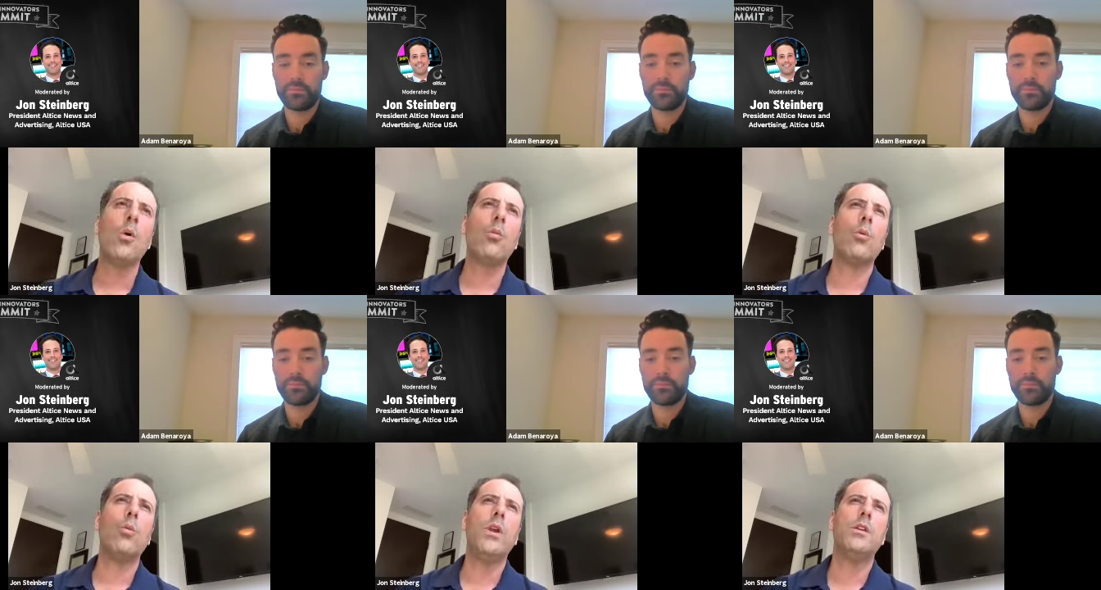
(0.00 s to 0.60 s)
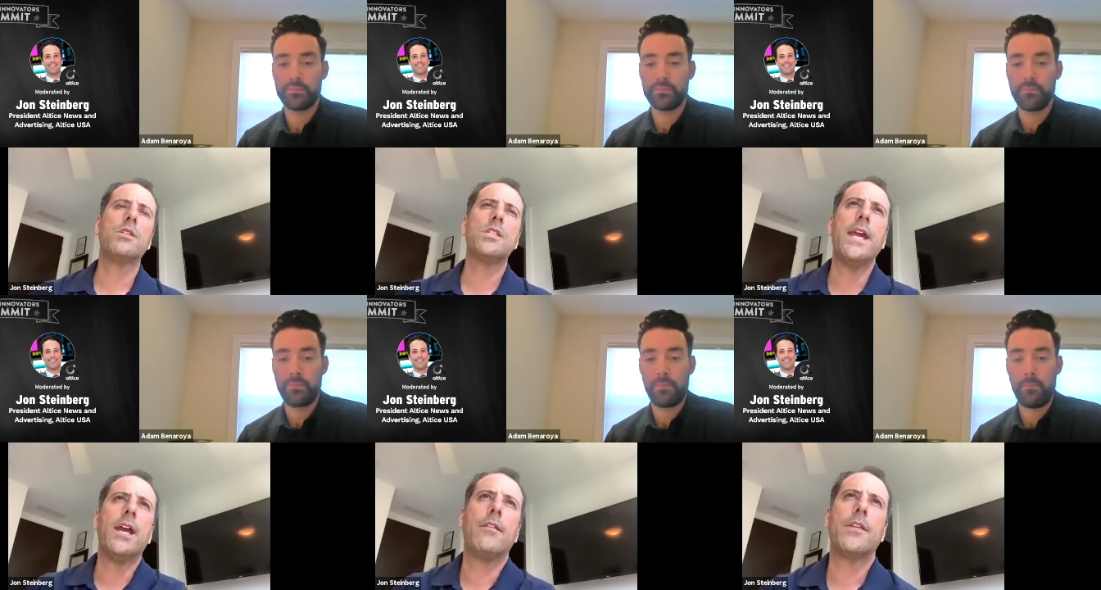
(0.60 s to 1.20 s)
Speaker 1: When we you know
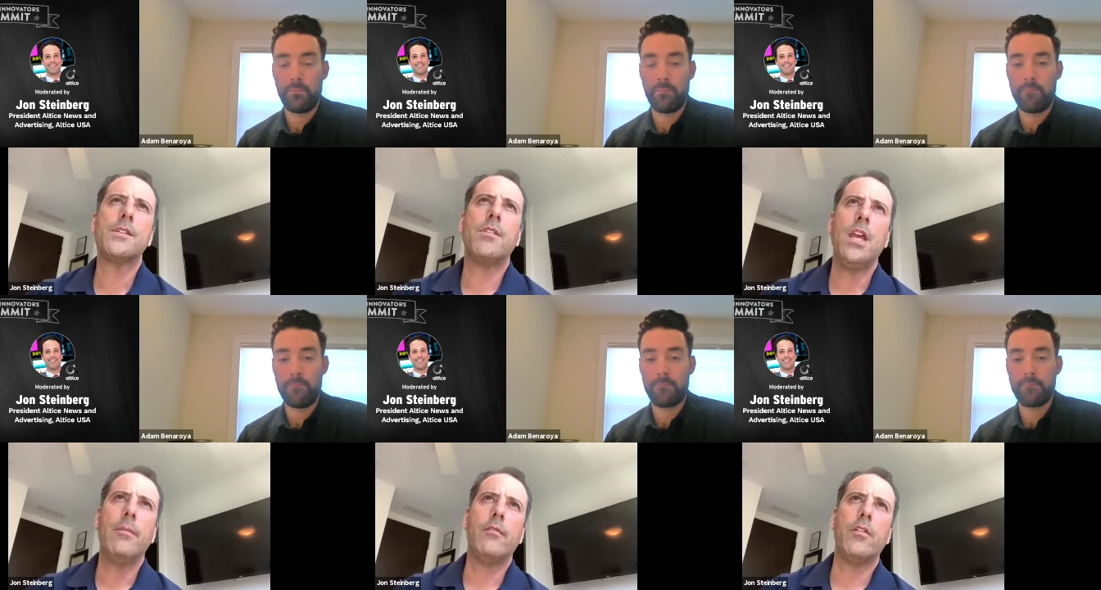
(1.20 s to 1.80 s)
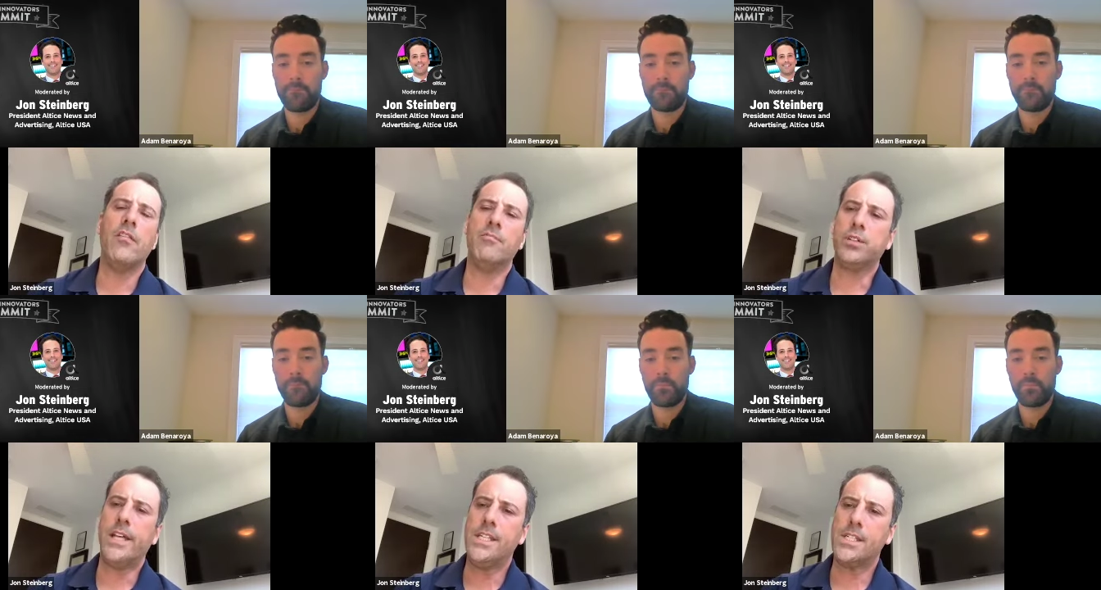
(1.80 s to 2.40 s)
staying on this theme of, of
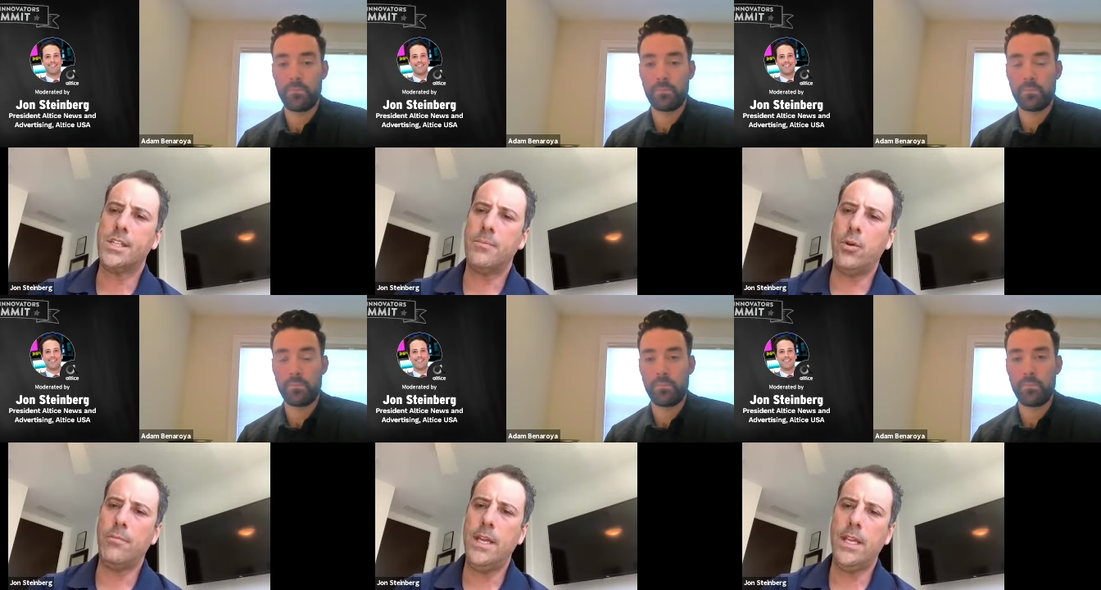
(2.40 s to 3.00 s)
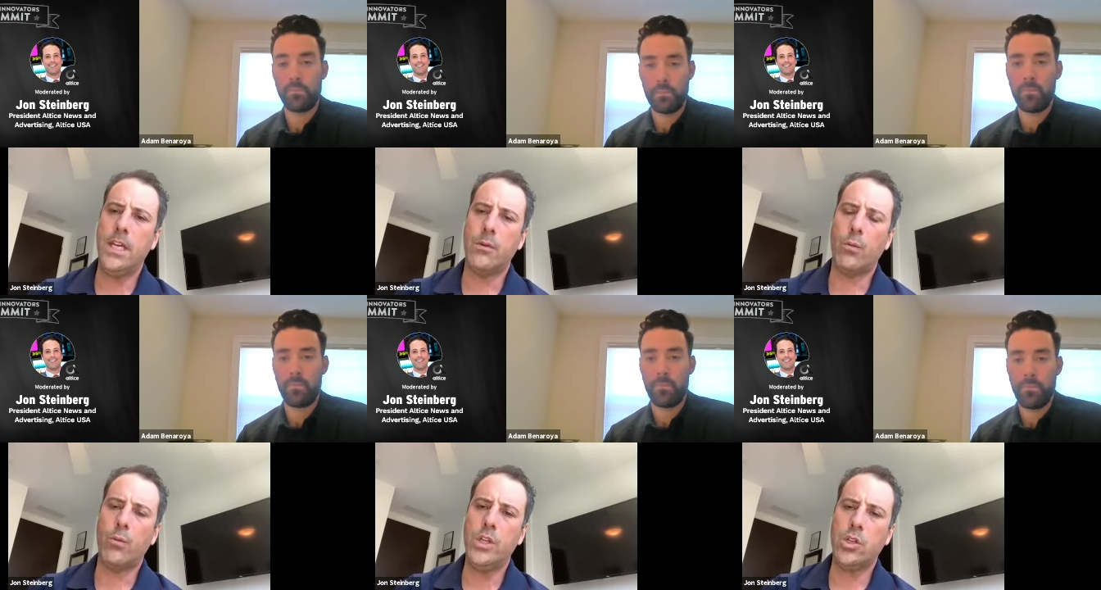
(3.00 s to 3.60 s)
places to put media,
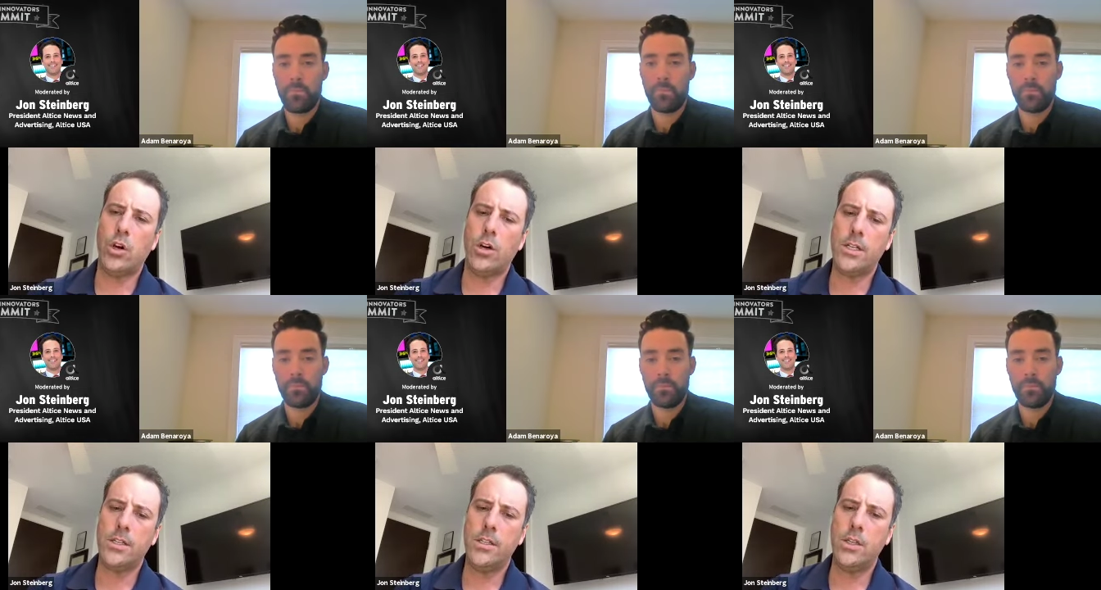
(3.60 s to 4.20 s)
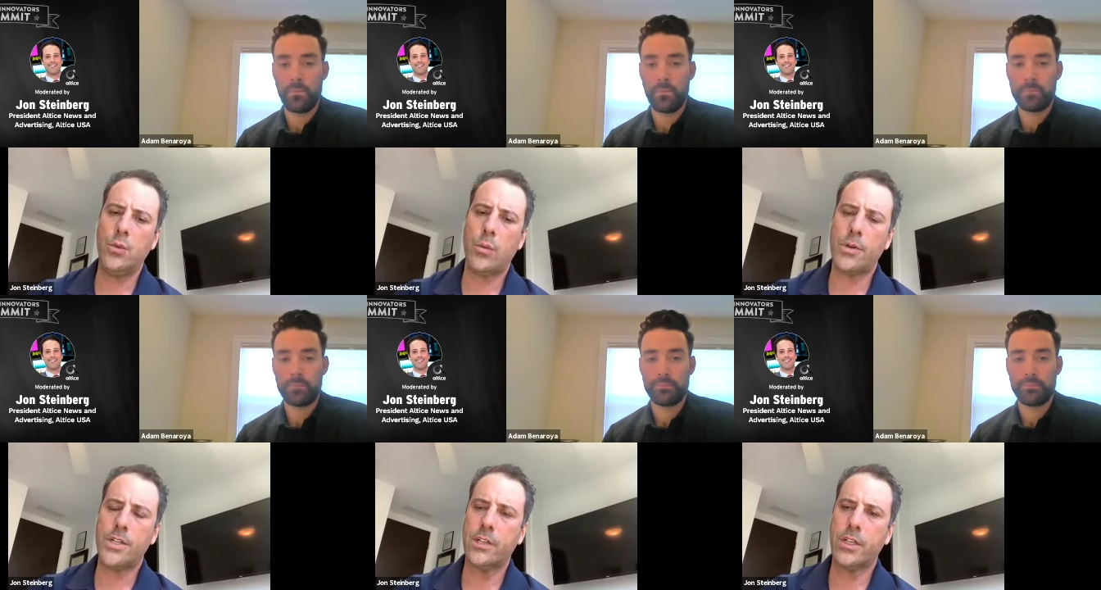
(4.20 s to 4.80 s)
when we talked, you were
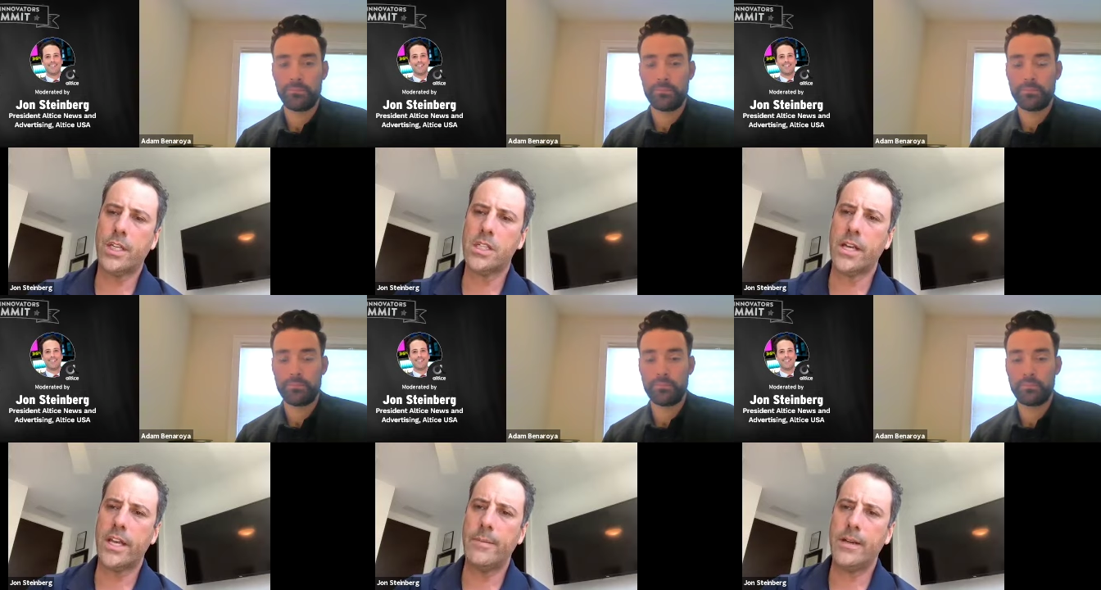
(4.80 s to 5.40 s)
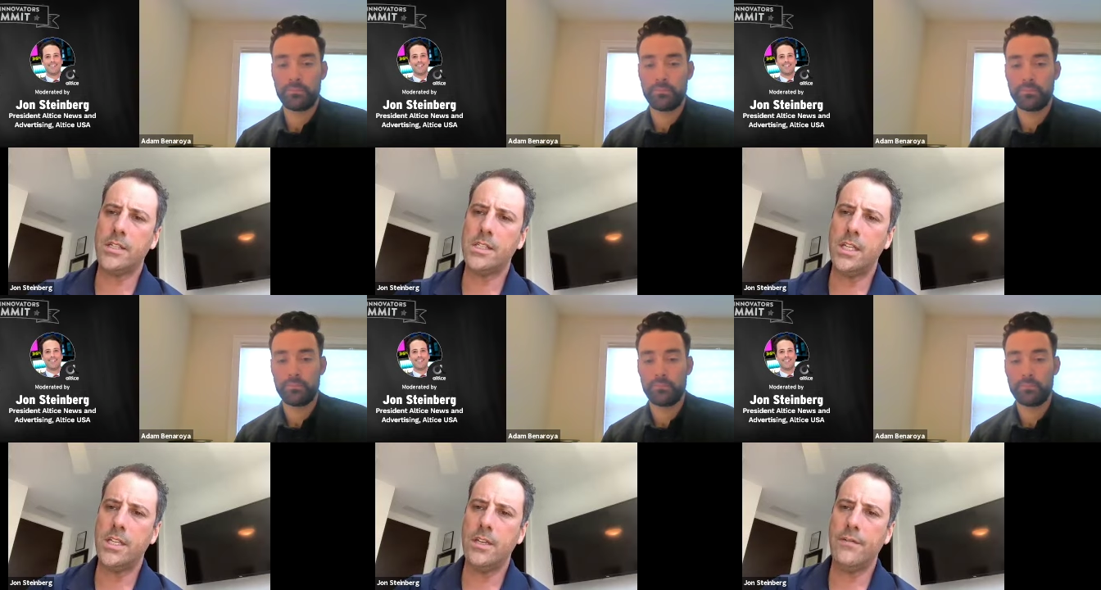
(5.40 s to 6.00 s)
particularly excited about
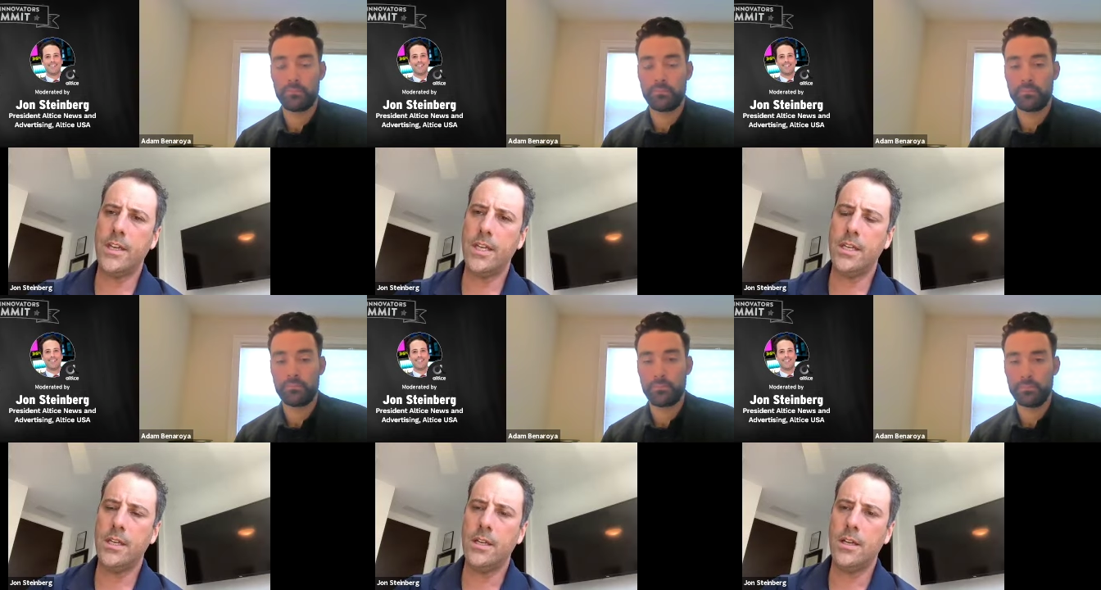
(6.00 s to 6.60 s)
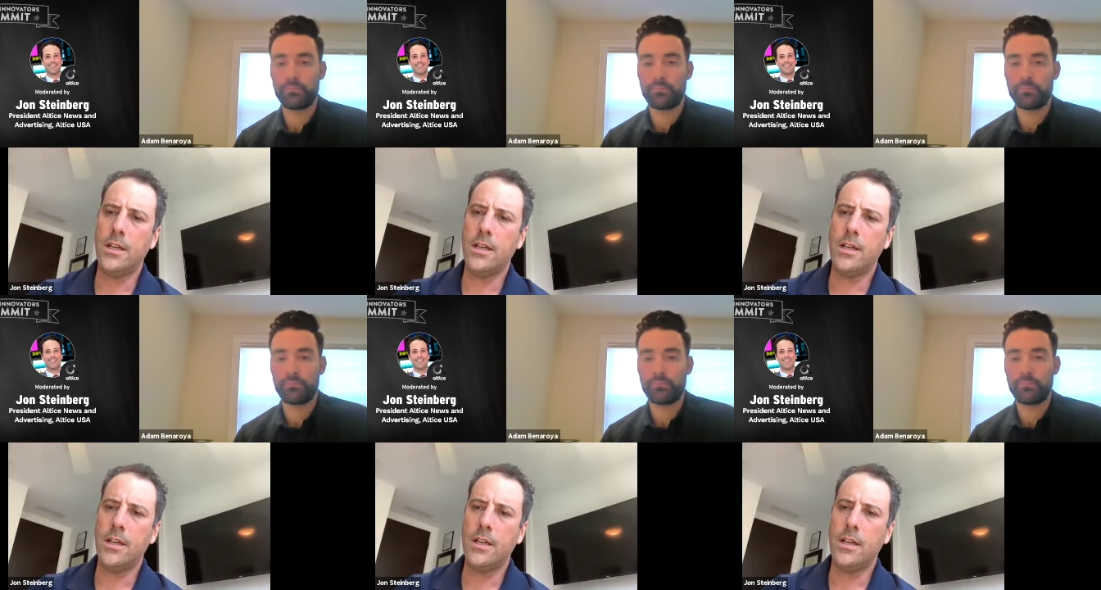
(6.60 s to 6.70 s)
CTV